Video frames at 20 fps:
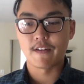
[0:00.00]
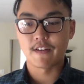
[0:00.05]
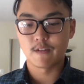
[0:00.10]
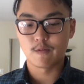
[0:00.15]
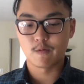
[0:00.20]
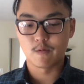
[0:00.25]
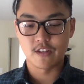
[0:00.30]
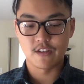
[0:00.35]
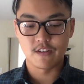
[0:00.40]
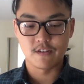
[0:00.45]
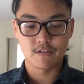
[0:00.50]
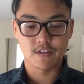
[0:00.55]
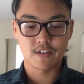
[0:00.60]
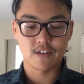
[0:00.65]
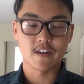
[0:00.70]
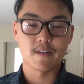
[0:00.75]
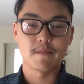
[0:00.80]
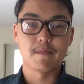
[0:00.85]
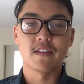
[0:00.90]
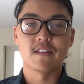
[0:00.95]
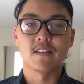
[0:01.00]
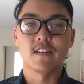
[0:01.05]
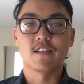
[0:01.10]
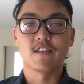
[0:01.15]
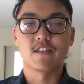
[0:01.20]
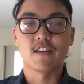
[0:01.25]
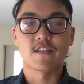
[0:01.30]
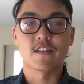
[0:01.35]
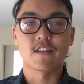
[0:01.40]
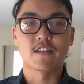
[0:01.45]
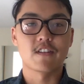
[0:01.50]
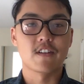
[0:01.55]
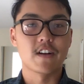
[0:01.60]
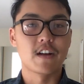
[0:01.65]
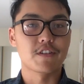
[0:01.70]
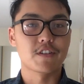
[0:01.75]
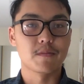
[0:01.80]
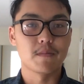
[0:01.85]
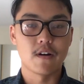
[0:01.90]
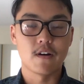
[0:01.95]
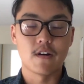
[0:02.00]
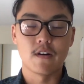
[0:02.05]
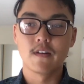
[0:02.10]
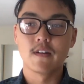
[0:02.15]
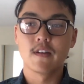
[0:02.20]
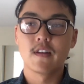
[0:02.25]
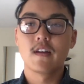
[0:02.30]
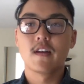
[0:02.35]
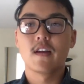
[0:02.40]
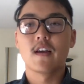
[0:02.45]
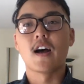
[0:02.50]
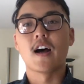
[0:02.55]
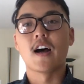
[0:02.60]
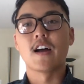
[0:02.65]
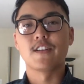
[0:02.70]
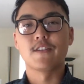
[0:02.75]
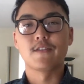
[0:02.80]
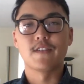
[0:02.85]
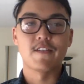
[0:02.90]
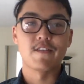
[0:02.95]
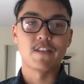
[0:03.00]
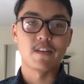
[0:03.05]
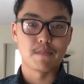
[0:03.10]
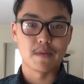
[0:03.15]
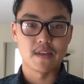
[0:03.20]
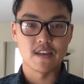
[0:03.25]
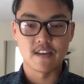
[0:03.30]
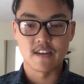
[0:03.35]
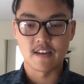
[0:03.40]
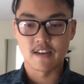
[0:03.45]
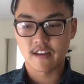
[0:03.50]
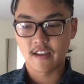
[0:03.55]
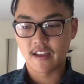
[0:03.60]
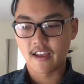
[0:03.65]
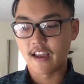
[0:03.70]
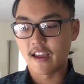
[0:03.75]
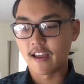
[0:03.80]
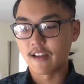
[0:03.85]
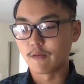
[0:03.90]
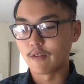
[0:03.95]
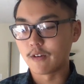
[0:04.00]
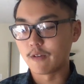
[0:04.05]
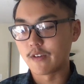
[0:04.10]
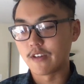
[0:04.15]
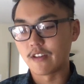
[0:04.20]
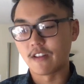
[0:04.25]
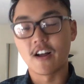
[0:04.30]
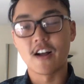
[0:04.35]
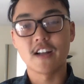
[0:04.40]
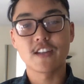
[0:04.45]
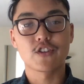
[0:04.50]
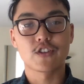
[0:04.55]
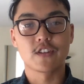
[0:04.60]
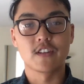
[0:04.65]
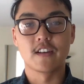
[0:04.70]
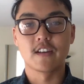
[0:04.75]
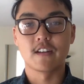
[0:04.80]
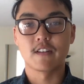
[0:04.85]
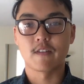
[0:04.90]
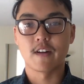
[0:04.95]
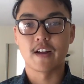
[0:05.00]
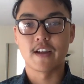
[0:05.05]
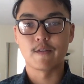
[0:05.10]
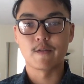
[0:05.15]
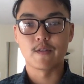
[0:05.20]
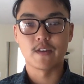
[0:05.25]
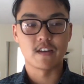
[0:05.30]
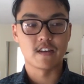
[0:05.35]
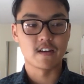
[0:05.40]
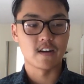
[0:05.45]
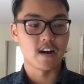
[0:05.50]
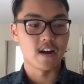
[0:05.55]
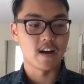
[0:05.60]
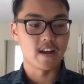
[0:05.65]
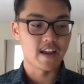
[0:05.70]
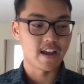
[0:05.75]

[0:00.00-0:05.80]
when you start a business, you have to start out small, do an MVP. And when we launched it, right, we got